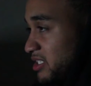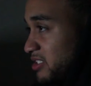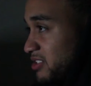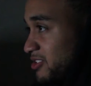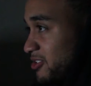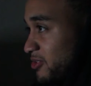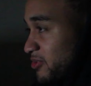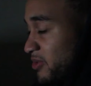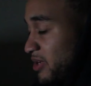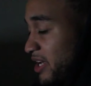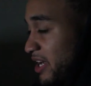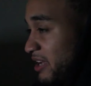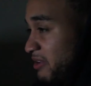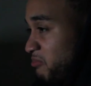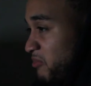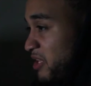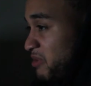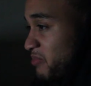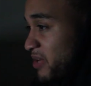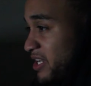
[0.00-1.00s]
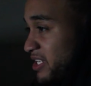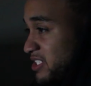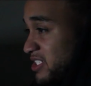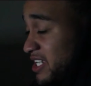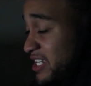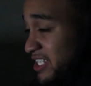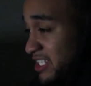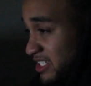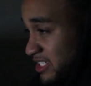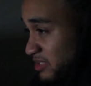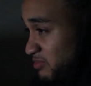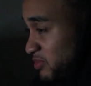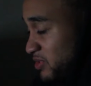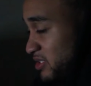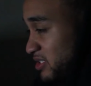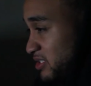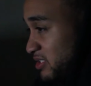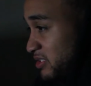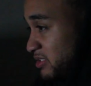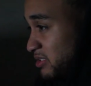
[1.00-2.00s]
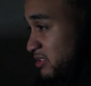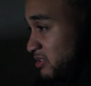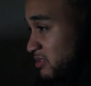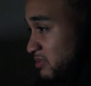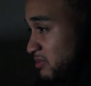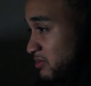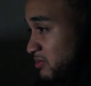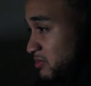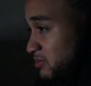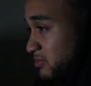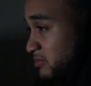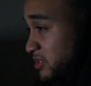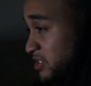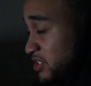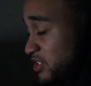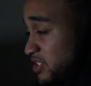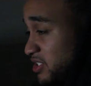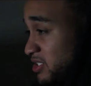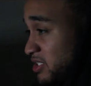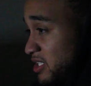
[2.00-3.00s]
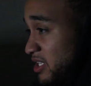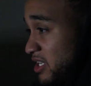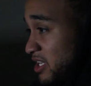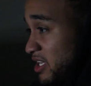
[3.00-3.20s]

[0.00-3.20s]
So I made my second EP, which,